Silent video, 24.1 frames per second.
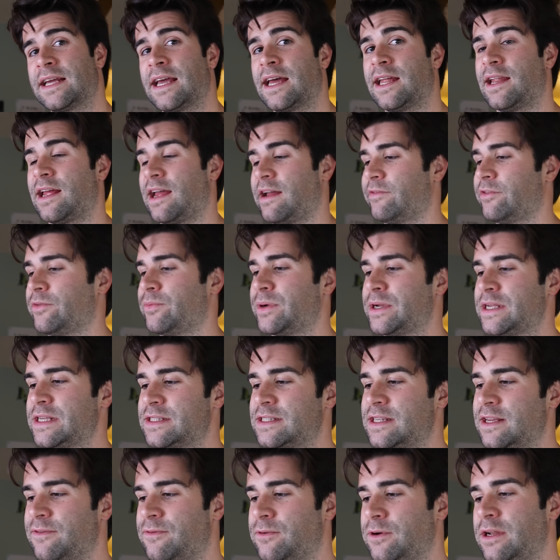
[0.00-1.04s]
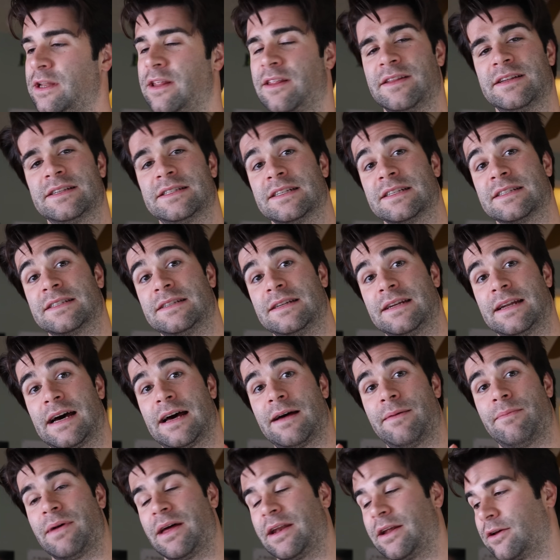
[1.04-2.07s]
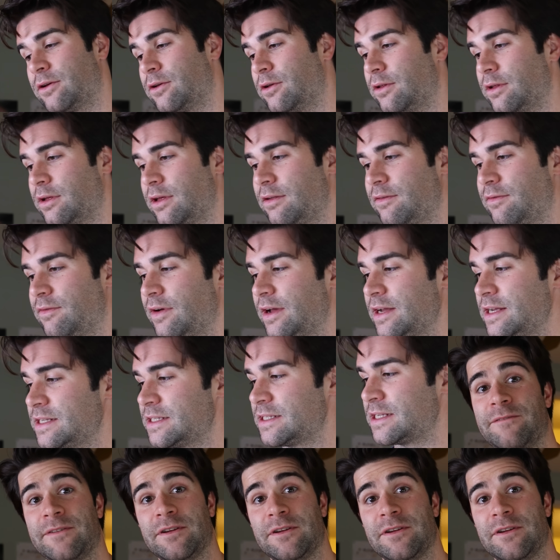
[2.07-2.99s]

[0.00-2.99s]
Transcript: again, everybody's different. This is not medical advice.